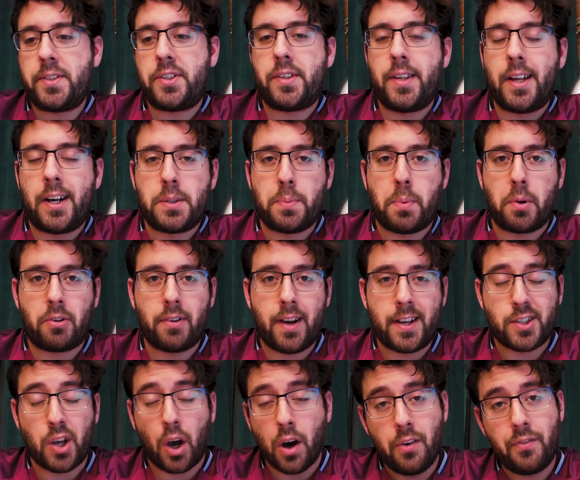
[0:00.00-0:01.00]
position now to
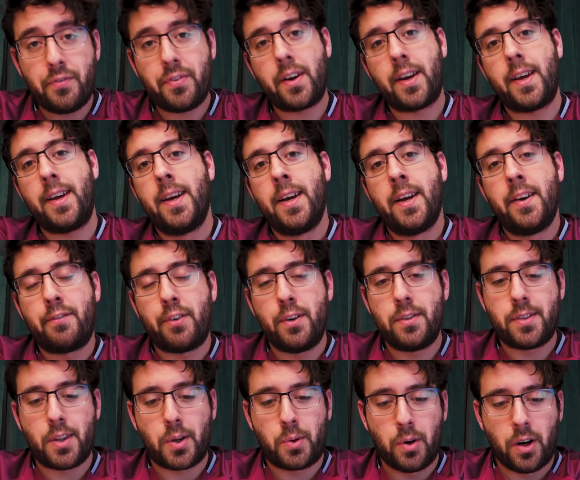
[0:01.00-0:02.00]
progress, hopefully, through
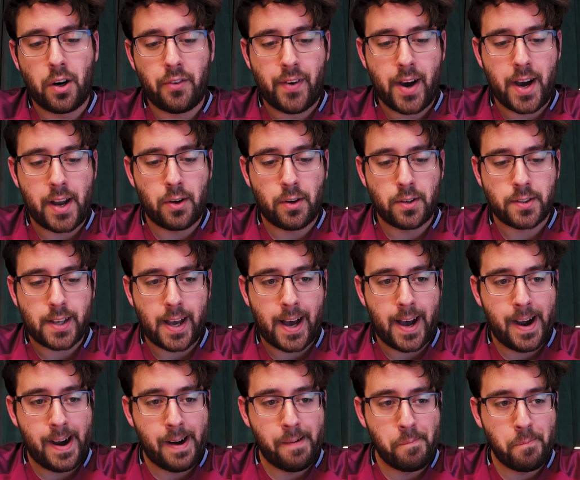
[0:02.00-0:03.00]
to the
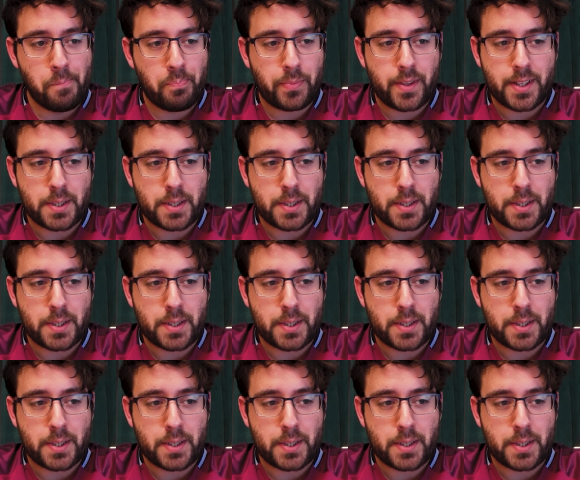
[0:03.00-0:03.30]
quarterfinals,